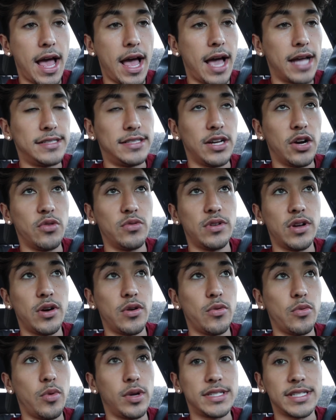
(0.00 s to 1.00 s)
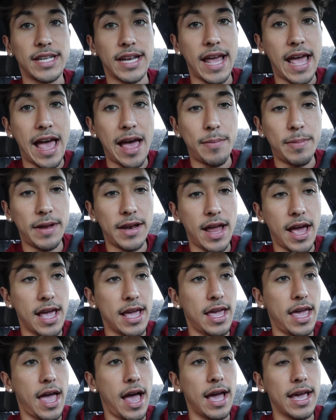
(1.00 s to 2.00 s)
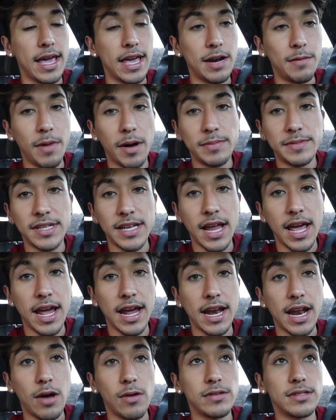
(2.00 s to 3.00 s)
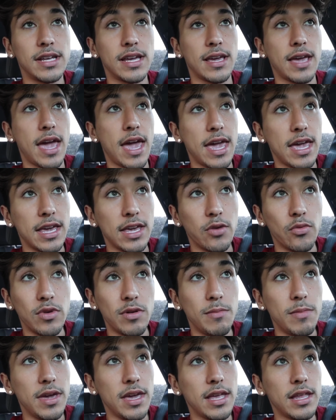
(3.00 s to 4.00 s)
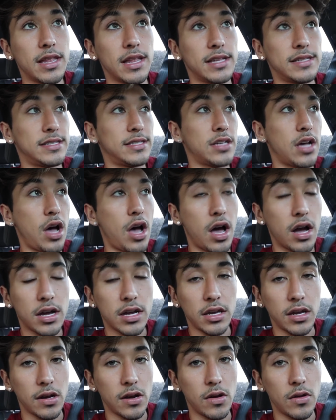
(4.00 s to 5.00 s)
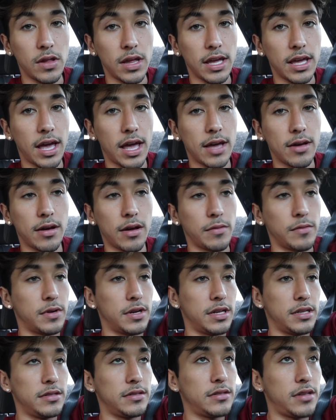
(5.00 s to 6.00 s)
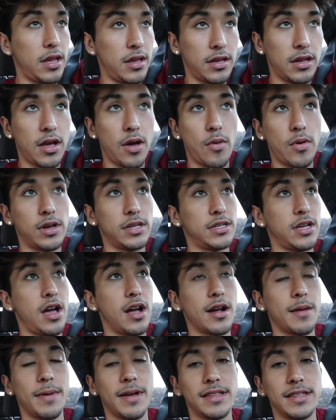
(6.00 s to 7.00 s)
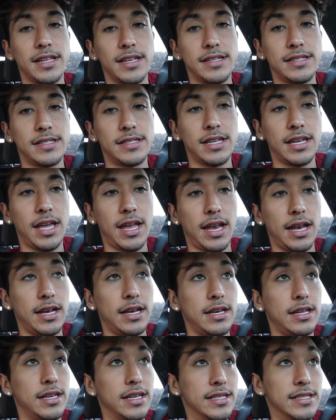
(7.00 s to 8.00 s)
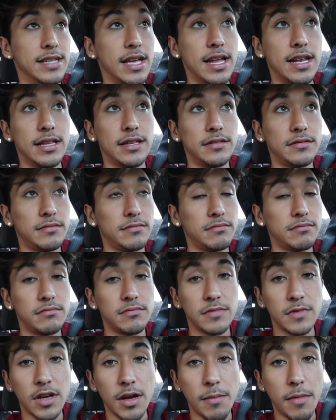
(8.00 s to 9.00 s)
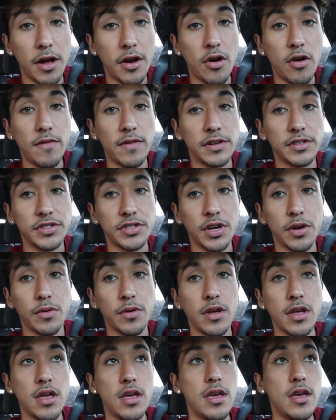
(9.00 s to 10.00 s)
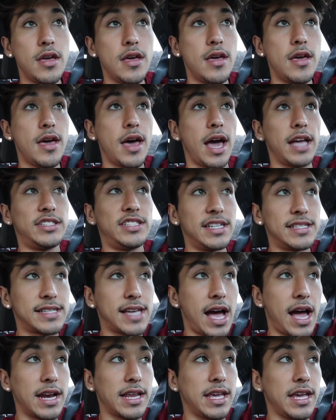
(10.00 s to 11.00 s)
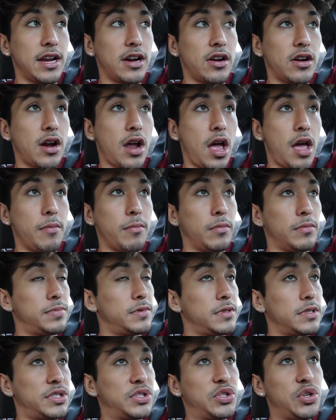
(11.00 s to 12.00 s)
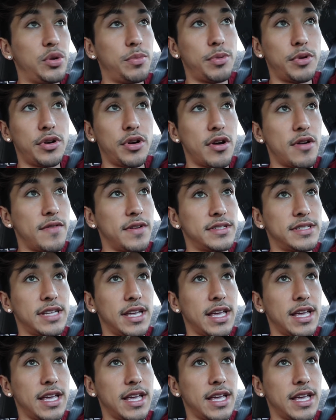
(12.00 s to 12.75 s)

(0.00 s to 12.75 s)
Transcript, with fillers: I don't know what's going to happen. I, I hit him up today and I was like, hey, can we meet? Let's talk. You know, like, I want to I want to talk about this. And he said, come on over. So I just got here. I'm super nervous.